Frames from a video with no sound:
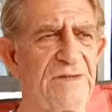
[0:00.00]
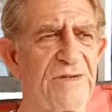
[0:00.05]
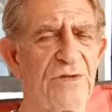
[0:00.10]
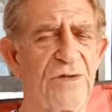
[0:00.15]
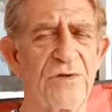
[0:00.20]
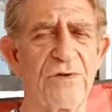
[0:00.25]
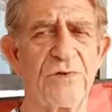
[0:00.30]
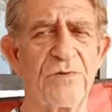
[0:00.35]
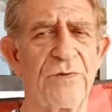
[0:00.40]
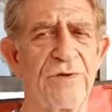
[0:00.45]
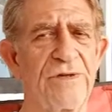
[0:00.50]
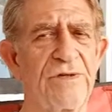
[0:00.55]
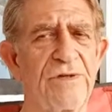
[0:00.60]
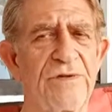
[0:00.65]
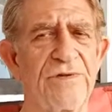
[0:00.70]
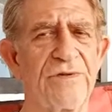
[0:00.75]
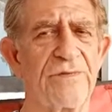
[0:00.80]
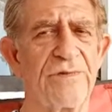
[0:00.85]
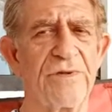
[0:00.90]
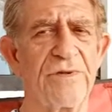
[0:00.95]
No
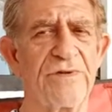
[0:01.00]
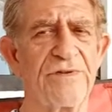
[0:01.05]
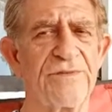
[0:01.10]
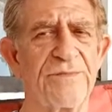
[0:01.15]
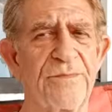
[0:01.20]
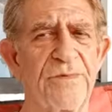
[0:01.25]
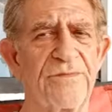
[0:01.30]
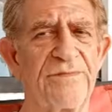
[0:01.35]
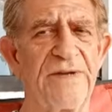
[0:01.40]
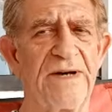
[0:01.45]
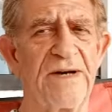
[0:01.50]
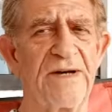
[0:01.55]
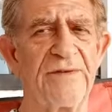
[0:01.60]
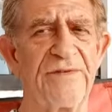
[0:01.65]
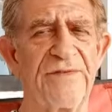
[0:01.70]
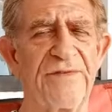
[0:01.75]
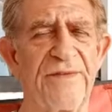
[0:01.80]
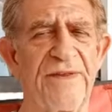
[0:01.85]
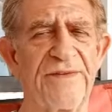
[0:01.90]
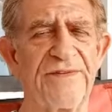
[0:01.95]
krill. The krill has moved
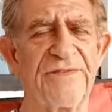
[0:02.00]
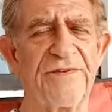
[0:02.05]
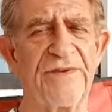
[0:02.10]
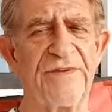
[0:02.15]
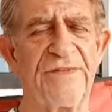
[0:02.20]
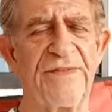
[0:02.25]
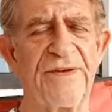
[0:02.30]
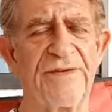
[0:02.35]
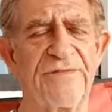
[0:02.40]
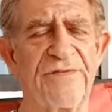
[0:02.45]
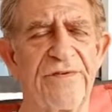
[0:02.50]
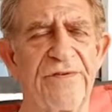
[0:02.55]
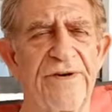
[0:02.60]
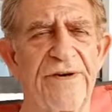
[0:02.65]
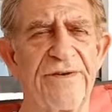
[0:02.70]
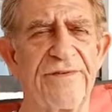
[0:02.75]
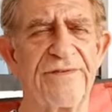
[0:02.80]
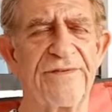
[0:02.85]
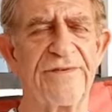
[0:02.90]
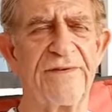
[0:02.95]
out, so that's a good thing for
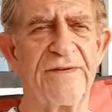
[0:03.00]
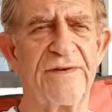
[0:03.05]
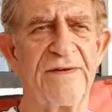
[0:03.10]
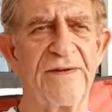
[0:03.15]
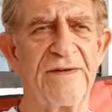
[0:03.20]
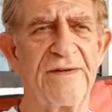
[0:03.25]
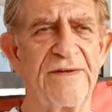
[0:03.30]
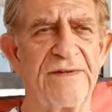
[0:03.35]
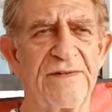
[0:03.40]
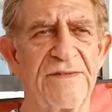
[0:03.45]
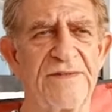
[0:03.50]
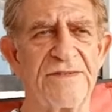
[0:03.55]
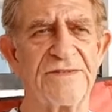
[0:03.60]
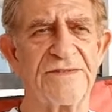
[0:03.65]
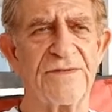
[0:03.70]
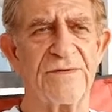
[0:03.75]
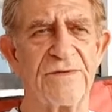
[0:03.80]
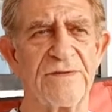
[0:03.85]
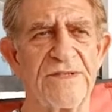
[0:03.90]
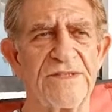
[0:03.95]
us.
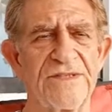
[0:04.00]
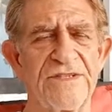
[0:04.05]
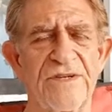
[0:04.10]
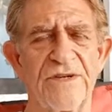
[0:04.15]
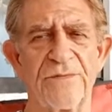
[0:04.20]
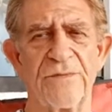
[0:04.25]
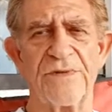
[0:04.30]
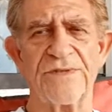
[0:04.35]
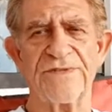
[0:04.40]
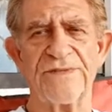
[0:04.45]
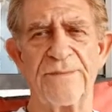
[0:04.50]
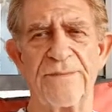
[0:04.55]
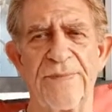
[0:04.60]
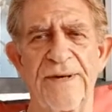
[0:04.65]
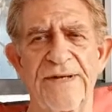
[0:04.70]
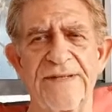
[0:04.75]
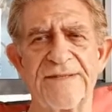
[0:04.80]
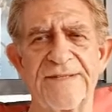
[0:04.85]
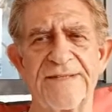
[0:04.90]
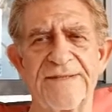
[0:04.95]
So at least you can run some
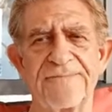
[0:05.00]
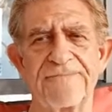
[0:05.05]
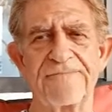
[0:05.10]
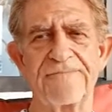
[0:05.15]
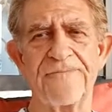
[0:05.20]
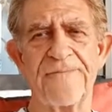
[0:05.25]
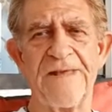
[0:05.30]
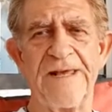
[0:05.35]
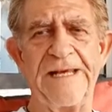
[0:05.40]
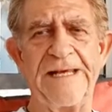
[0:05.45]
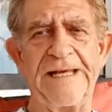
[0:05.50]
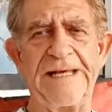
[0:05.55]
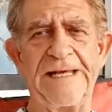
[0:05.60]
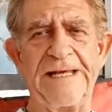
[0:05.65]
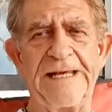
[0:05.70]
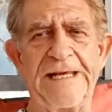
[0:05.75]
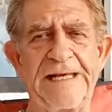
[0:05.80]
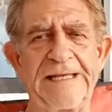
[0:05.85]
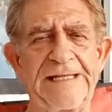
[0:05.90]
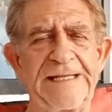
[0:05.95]
baits.
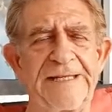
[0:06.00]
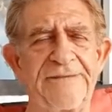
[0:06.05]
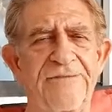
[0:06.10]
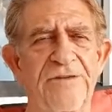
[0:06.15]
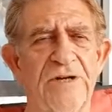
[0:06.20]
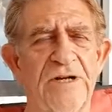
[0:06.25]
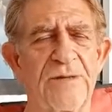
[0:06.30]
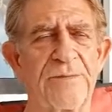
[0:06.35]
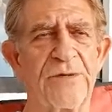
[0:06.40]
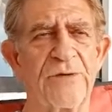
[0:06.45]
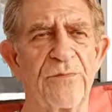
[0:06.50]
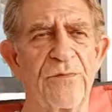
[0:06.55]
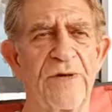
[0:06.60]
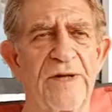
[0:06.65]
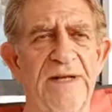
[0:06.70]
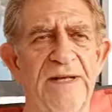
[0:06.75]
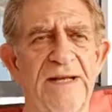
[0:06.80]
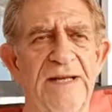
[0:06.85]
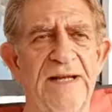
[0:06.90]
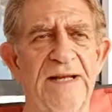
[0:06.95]
And if you're going to be
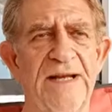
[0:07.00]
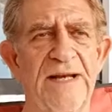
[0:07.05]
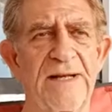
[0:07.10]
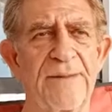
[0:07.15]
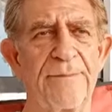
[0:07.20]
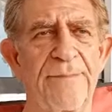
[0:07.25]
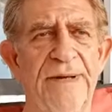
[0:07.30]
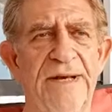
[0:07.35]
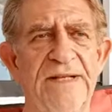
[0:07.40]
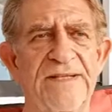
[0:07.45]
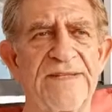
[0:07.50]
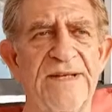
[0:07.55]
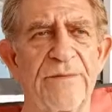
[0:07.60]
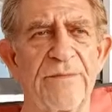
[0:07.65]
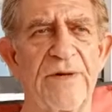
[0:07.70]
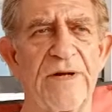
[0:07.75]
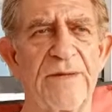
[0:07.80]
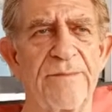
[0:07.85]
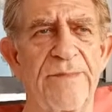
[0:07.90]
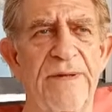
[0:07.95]
running any kind of baits,
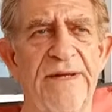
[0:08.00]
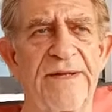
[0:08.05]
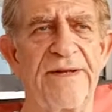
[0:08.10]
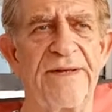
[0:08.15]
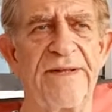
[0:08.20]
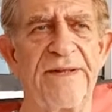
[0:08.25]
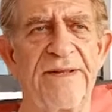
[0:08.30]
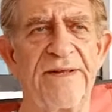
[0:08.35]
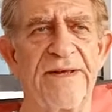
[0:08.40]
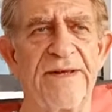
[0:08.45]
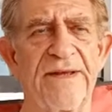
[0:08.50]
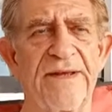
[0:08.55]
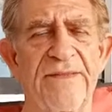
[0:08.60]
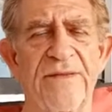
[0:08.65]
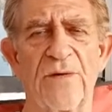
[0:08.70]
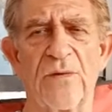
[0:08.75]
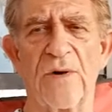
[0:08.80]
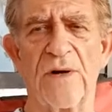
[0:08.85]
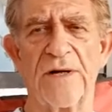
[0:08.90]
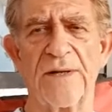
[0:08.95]
I'd recommend the
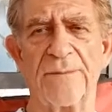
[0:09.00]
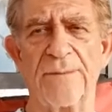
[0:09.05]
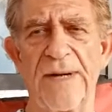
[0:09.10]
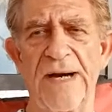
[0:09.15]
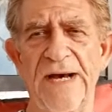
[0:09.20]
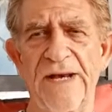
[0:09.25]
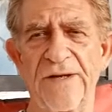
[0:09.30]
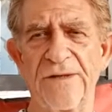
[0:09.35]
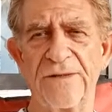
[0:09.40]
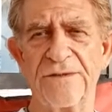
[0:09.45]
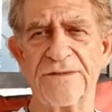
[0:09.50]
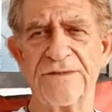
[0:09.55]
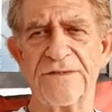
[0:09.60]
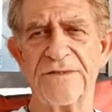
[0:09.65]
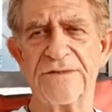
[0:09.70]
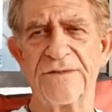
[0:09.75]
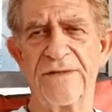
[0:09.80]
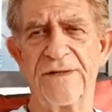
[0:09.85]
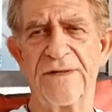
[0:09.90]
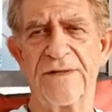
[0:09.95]

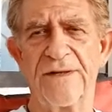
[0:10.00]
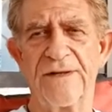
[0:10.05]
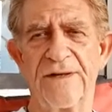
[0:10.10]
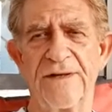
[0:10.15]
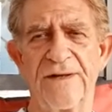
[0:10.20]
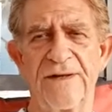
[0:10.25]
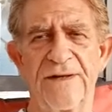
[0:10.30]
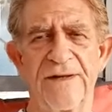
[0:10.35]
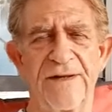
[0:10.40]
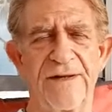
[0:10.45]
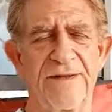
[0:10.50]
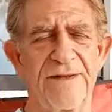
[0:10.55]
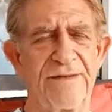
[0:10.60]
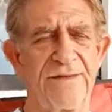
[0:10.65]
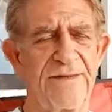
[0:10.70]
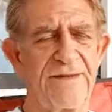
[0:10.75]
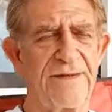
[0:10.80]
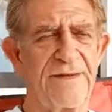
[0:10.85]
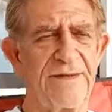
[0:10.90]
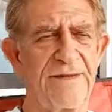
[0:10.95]
guacamayos.
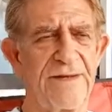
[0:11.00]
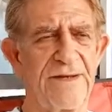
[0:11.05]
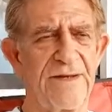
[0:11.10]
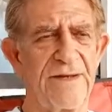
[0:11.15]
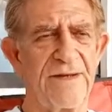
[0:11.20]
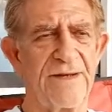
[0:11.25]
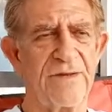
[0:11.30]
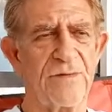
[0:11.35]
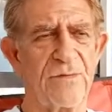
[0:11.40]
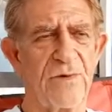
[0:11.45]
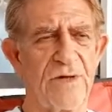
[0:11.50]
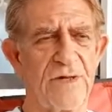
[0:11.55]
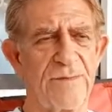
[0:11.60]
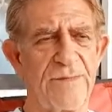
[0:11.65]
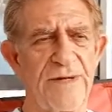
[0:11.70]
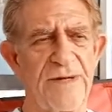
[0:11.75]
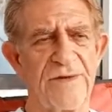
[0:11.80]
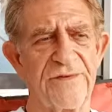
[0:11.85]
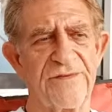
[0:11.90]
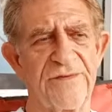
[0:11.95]
The
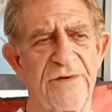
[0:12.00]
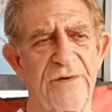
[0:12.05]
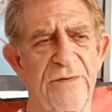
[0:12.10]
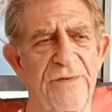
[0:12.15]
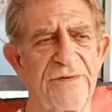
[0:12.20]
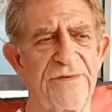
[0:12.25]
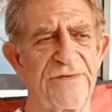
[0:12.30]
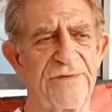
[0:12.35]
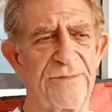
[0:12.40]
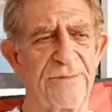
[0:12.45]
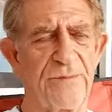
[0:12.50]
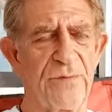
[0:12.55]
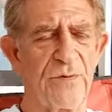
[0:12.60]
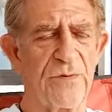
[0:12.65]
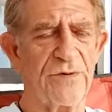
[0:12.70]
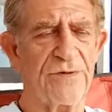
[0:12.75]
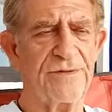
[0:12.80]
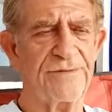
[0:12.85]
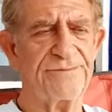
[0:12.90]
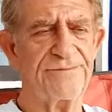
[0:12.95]
guacamayos are always
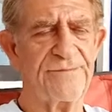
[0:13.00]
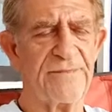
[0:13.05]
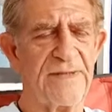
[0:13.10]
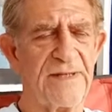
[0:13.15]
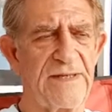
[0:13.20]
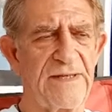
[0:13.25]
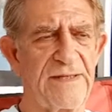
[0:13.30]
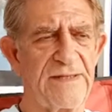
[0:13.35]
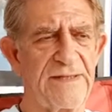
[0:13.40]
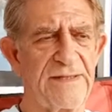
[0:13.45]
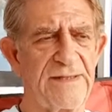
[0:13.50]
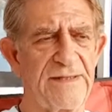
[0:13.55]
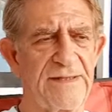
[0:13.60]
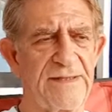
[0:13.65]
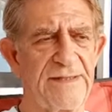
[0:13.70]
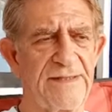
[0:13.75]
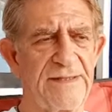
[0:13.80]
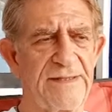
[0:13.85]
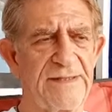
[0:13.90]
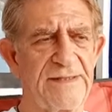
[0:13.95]
important.
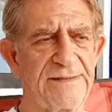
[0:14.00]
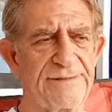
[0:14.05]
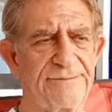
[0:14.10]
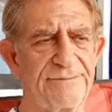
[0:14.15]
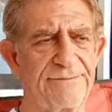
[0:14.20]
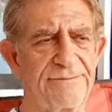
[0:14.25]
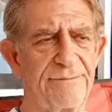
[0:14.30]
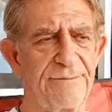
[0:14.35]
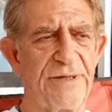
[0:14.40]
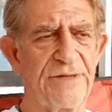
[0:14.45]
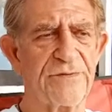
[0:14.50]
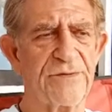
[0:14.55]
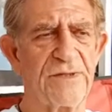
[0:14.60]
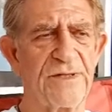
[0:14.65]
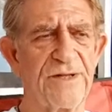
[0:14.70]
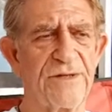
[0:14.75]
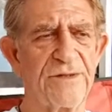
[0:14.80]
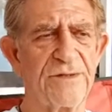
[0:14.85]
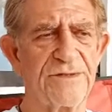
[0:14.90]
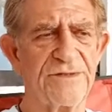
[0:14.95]
And
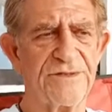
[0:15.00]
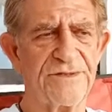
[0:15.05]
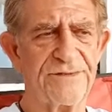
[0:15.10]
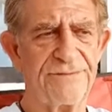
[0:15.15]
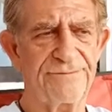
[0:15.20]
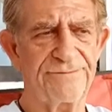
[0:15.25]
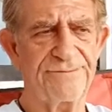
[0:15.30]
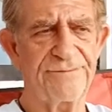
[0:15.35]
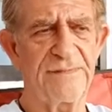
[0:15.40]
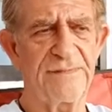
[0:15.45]
petroleros.